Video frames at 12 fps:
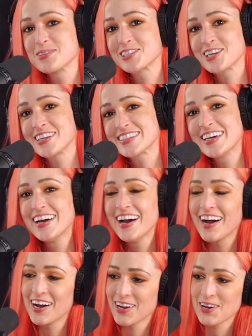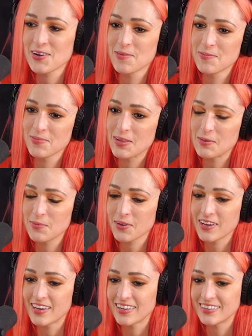Busch Gardens?
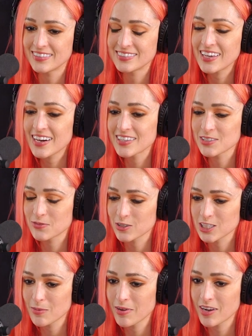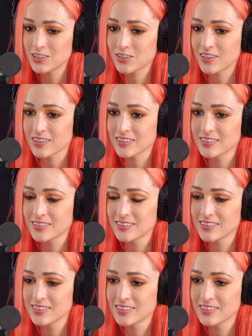But yeah, it was the first time I got drunk.
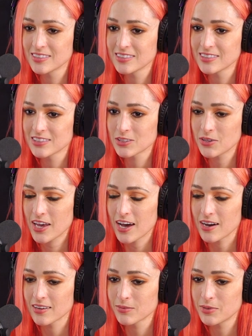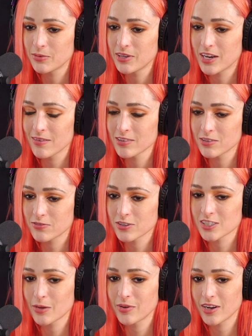So yeah, we covered the
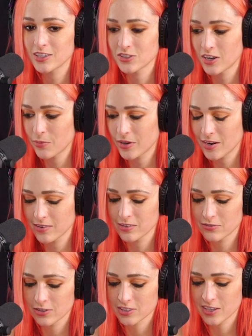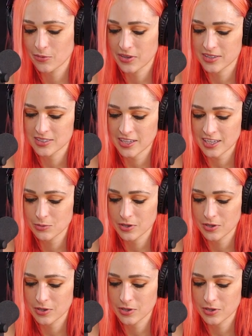first time we got drunk. We covered the first time we had sex.